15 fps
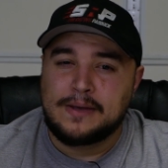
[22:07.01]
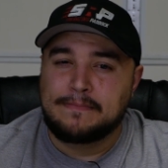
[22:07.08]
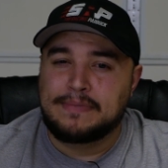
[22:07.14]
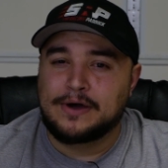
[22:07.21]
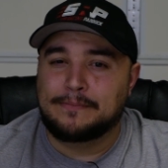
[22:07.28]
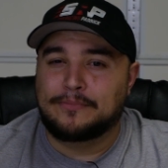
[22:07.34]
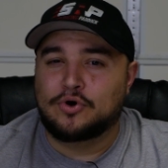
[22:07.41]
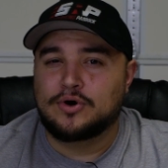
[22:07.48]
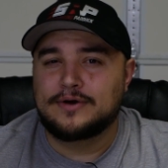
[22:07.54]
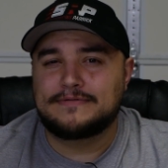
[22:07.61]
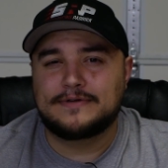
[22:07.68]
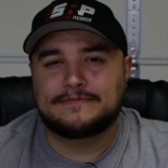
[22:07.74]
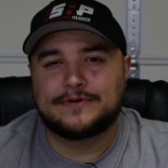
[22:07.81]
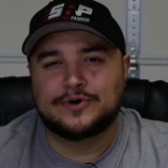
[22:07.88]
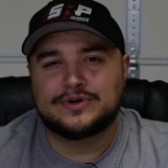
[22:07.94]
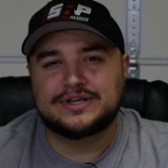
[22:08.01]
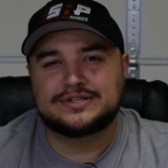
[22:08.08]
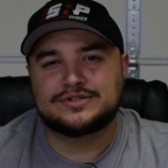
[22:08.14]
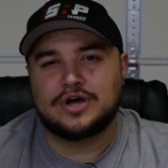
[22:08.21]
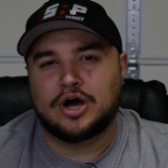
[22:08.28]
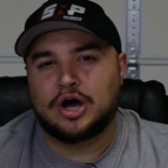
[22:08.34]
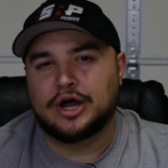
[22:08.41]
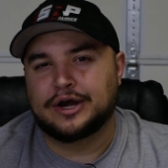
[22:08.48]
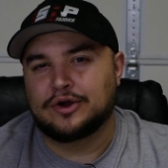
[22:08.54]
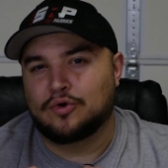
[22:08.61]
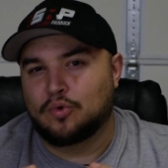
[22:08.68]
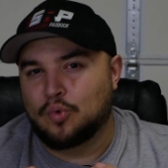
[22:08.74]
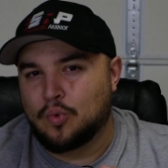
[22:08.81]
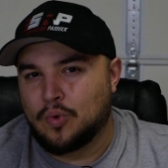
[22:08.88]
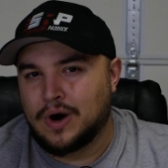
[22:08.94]
but more of a focus on
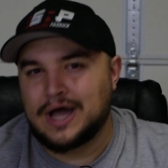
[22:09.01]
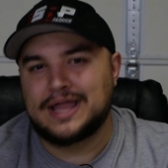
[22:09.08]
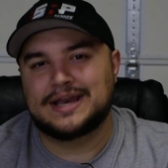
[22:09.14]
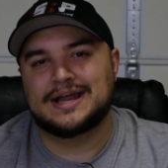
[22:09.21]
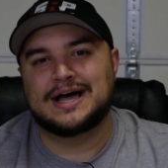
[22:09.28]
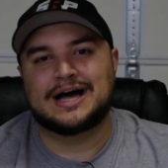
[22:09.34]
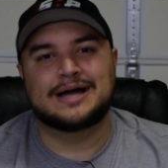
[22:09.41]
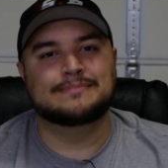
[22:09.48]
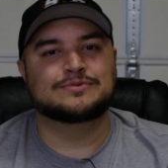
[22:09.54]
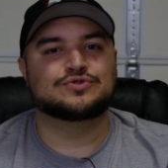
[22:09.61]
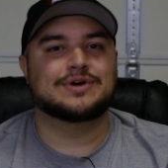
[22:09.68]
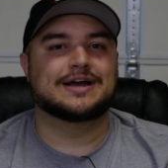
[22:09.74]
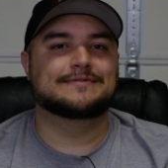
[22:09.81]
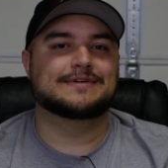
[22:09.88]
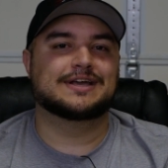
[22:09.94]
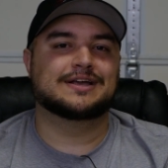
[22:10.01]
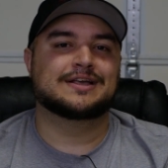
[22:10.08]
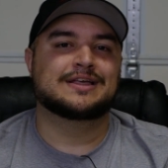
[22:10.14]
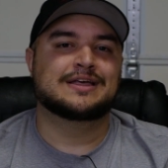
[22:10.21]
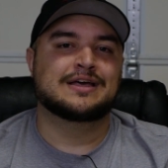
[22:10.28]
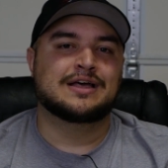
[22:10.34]
what I'm driving.